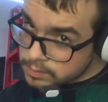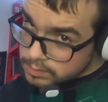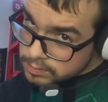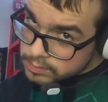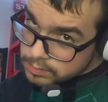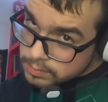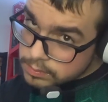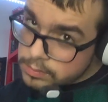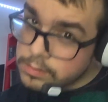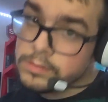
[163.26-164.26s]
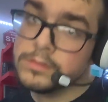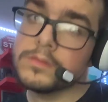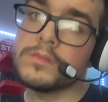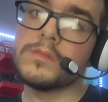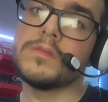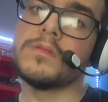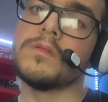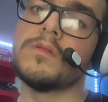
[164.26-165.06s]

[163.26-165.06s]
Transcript: Nobody speaks.